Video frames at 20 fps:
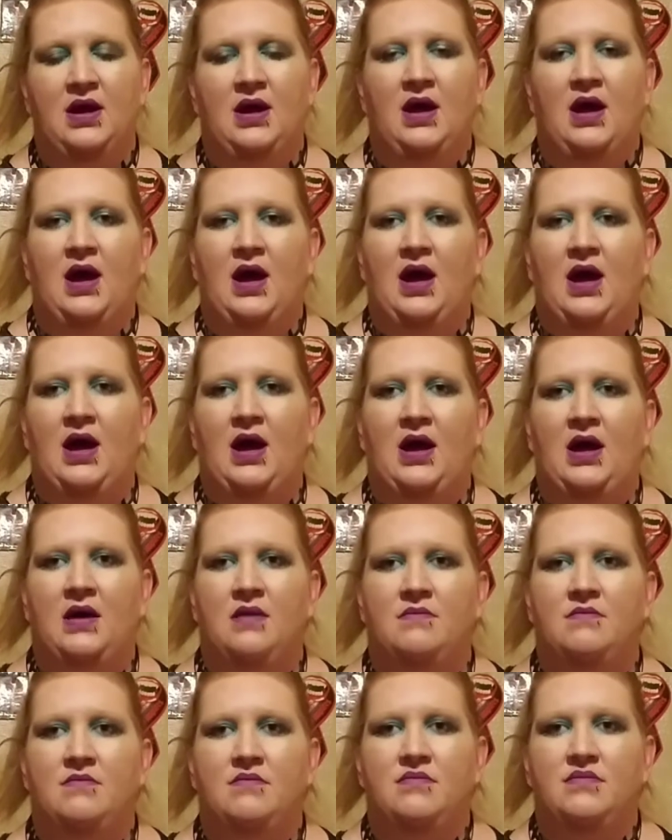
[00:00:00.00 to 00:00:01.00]

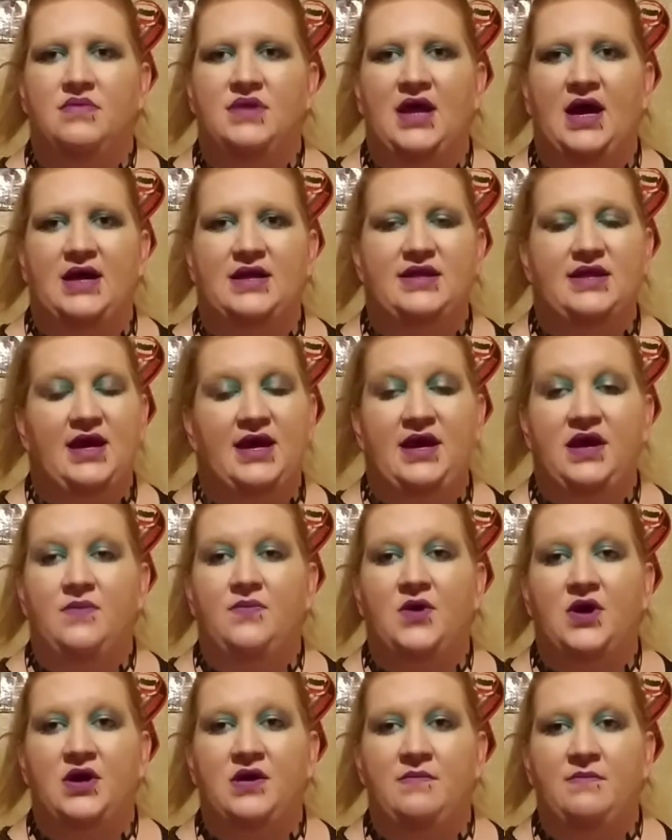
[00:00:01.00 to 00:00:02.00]
um, that thank you
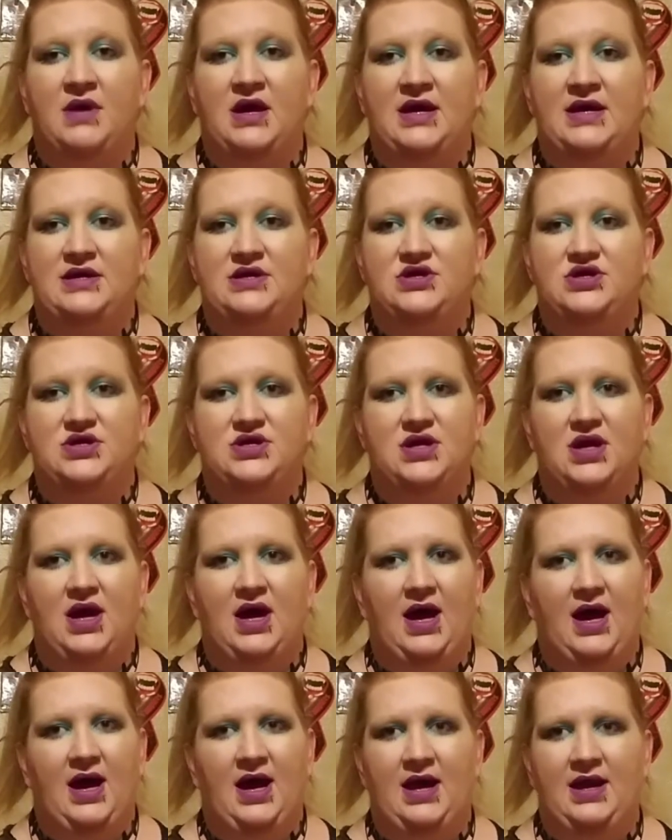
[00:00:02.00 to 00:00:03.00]
very much
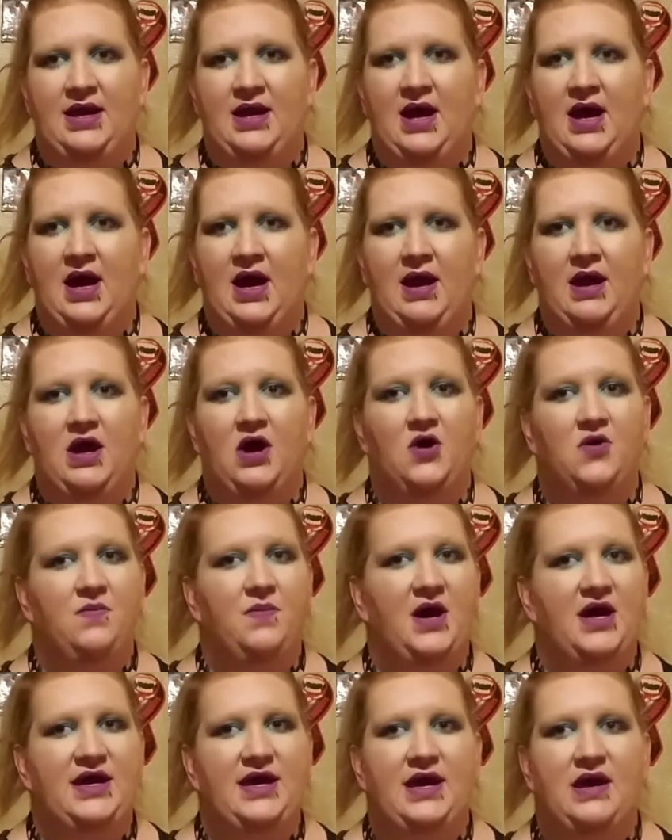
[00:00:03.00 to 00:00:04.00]
and I hope I
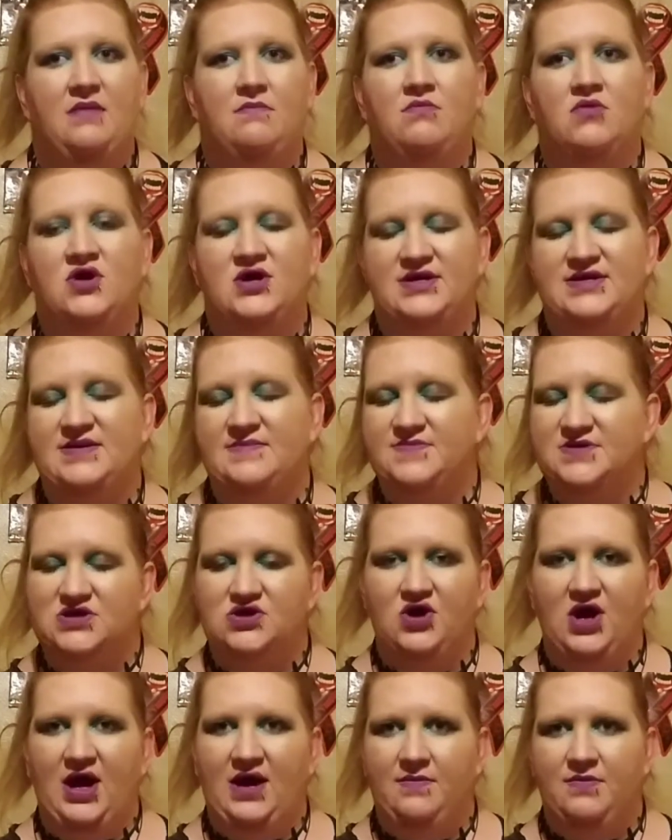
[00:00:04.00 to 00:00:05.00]
get more
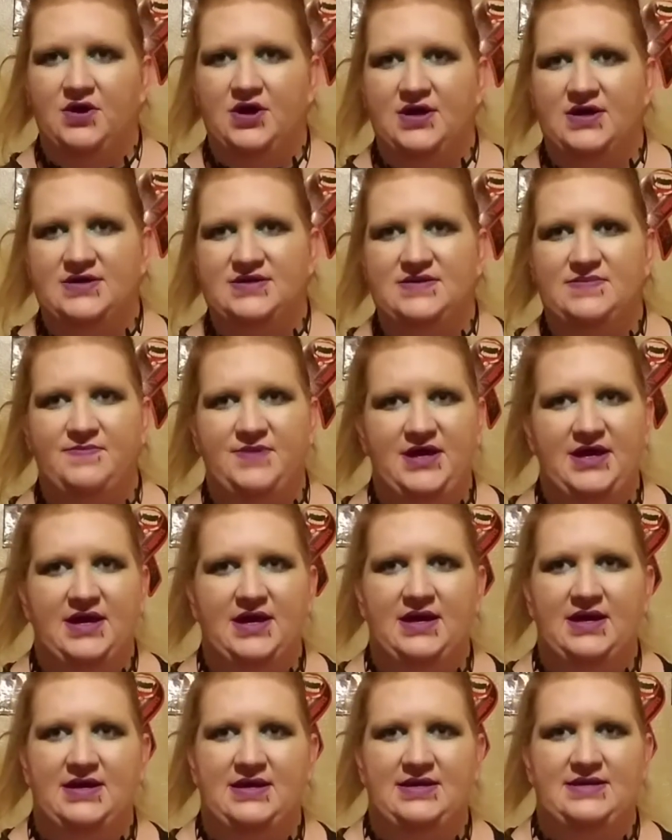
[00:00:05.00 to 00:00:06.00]
subscribers
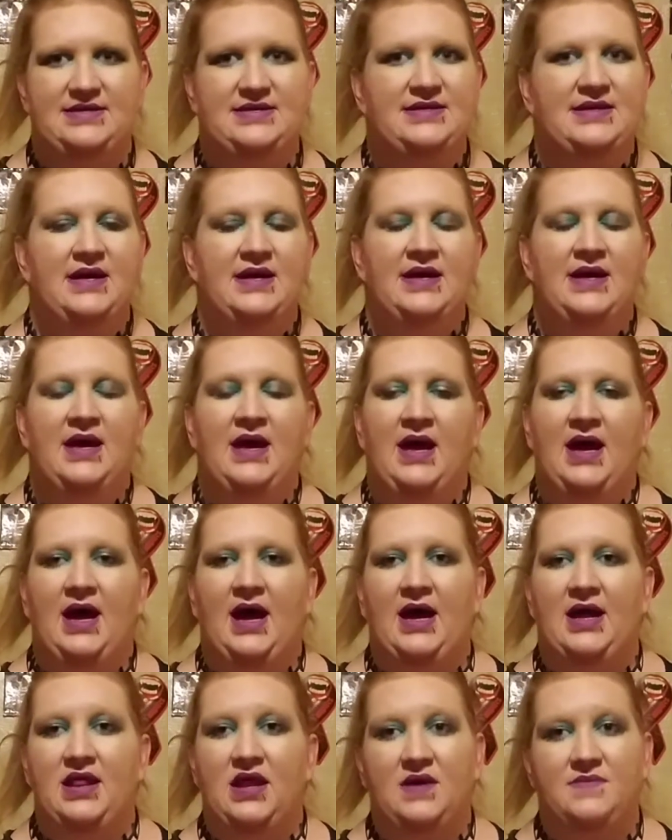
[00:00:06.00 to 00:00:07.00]
because
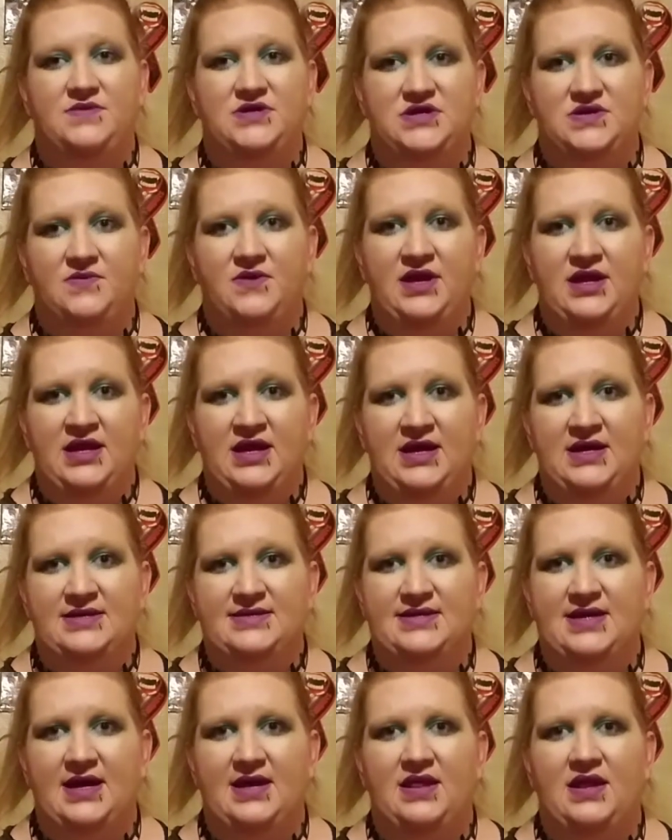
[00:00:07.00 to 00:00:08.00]
I love doing this.
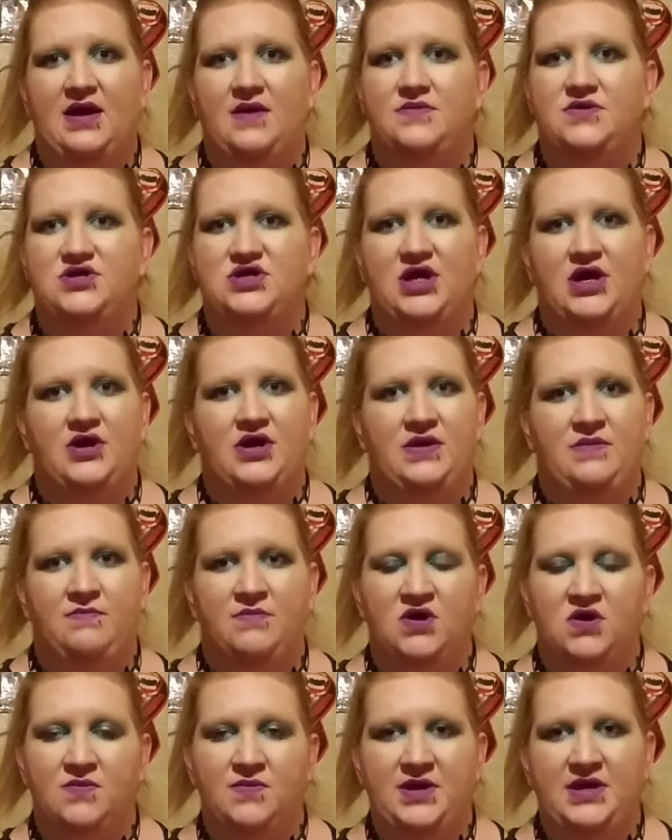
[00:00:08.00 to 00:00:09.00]
I love sharing
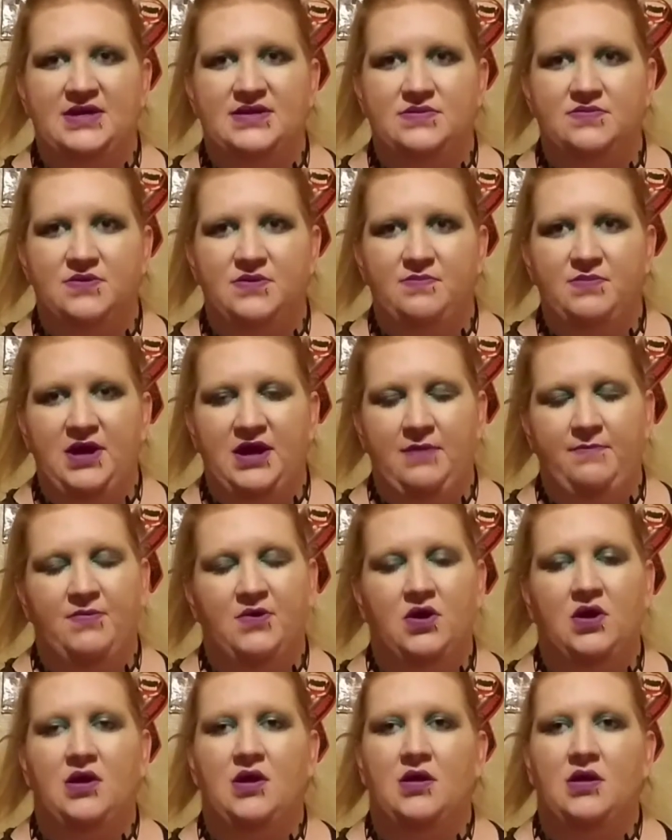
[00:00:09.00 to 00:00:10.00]
movies with
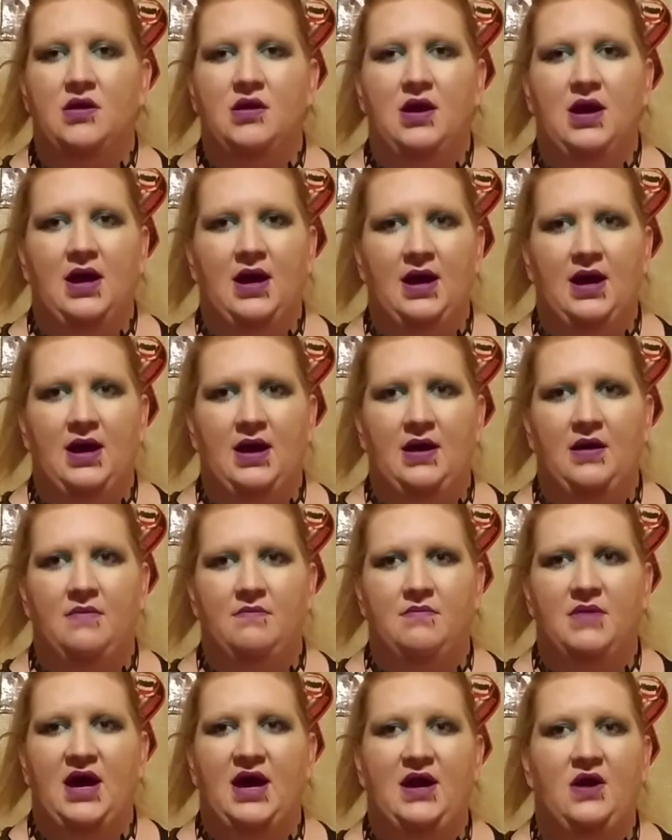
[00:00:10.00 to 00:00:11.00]
people. Um,
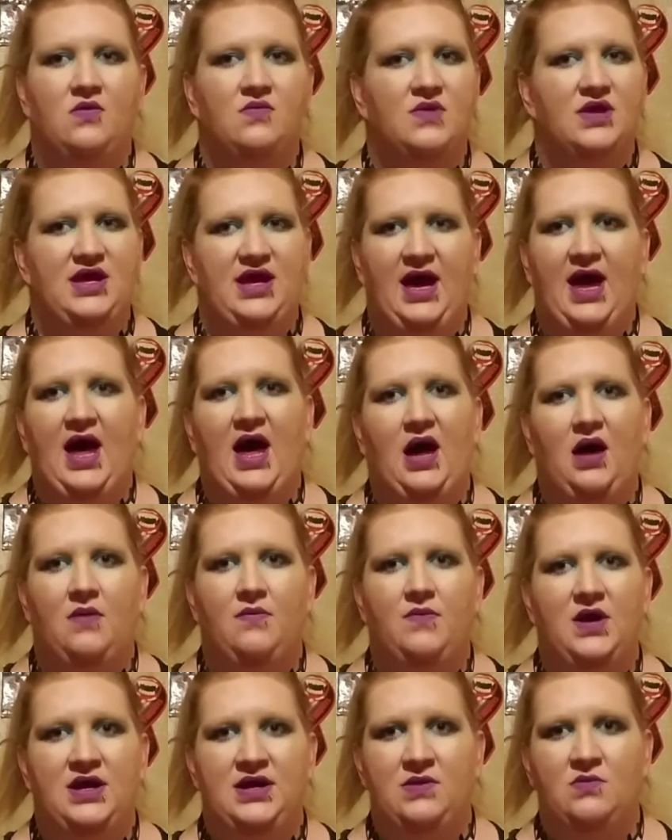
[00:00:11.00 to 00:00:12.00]
I don't really have
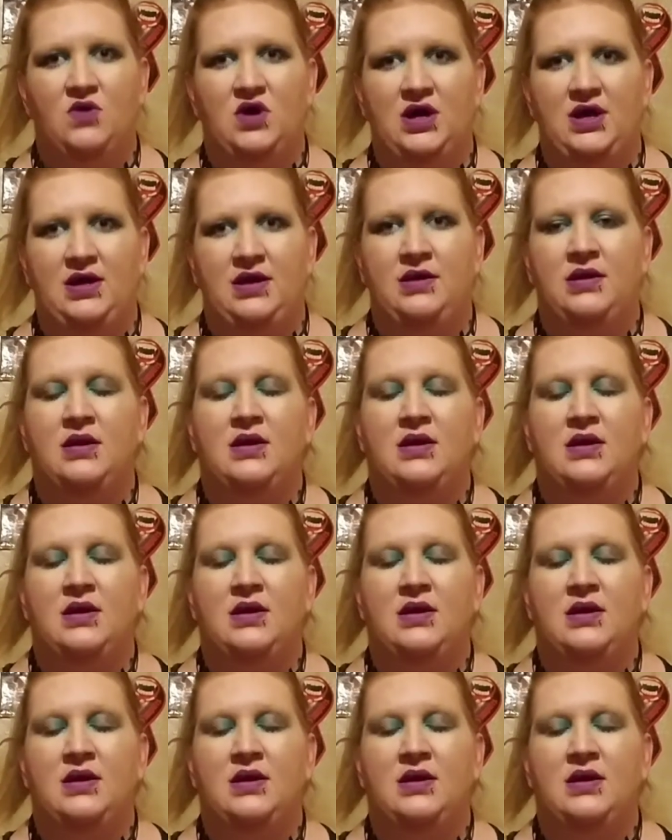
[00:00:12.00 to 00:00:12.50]
anyone